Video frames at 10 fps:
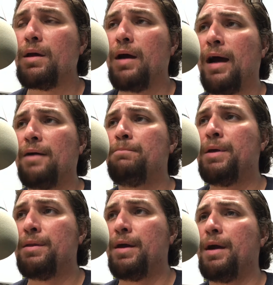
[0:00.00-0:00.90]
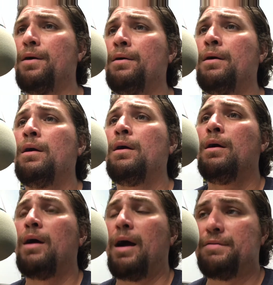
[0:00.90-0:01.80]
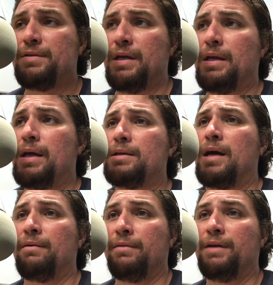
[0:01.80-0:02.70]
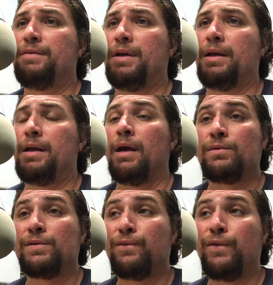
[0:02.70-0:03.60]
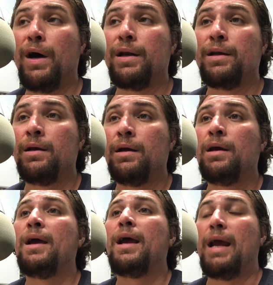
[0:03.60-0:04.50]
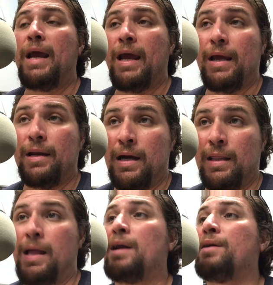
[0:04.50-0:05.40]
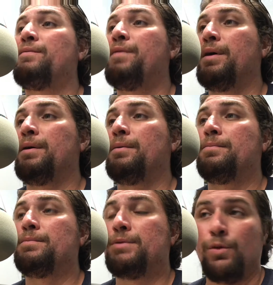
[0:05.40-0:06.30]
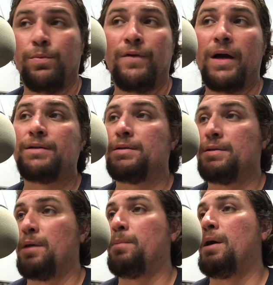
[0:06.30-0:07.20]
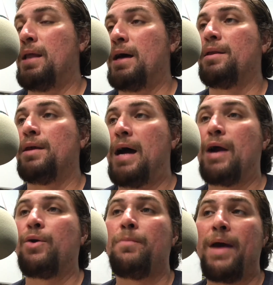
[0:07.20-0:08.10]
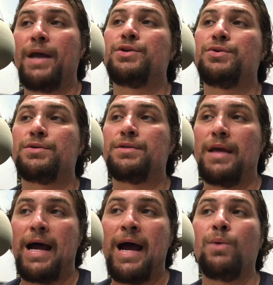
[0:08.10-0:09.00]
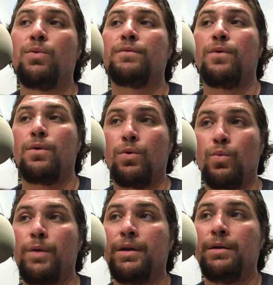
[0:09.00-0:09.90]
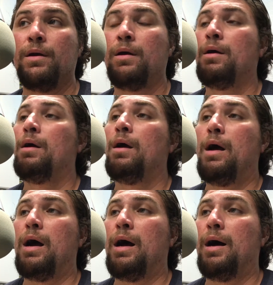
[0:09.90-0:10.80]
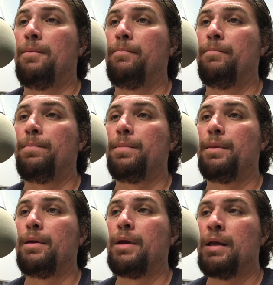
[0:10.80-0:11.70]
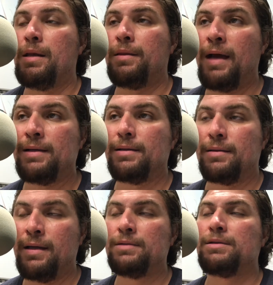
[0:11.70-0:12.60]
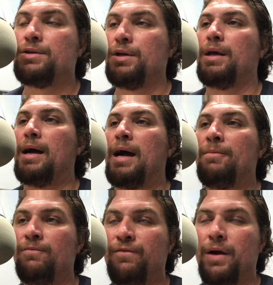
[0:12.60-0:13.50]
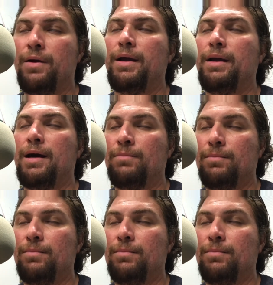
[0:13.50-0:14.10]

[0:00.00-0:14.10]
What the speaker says: I've been there. I've seen it. I lived it. It was fun. And a lot of the supervisors and a lot of the hiring managers that I worked for were women. And that, here's the shit. I'm very